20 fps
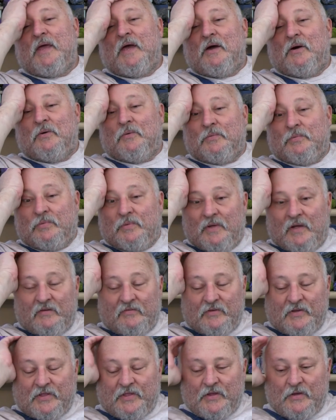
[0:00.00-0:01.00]
now,
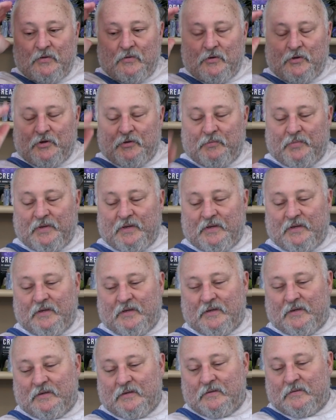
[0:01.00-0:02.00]
everything ought to be
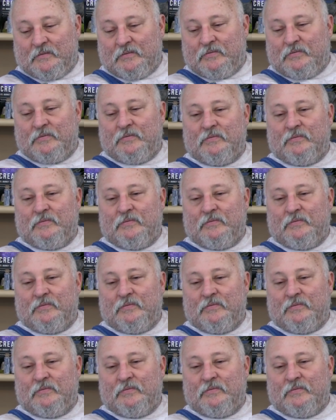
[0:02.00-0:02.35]
uh,